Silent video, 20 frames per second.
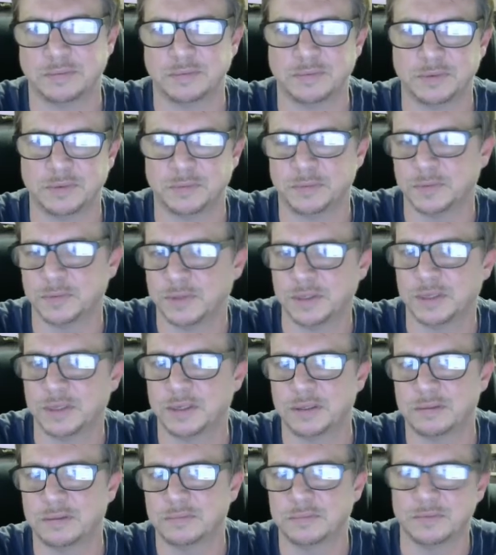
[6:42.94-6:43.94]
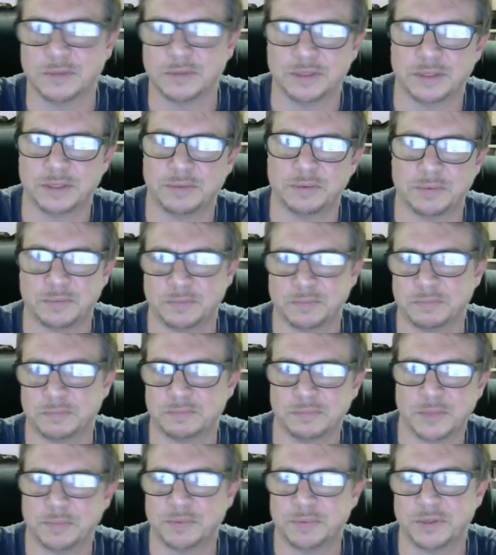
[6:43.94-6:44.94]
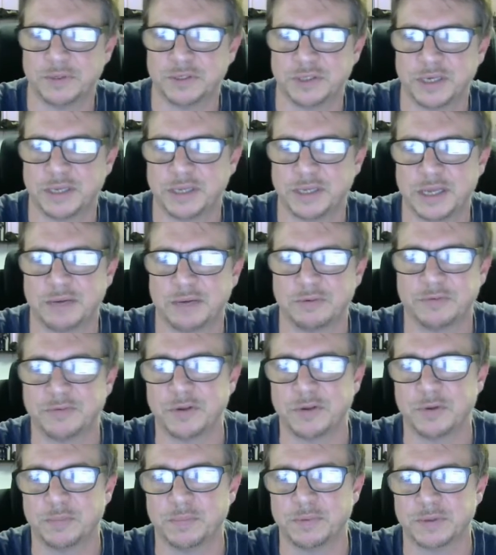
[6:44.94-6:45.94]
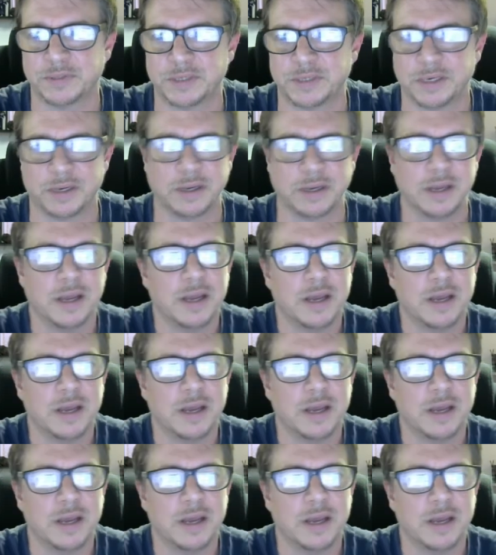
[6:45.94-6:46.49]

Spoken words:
really would appreciate that review per se.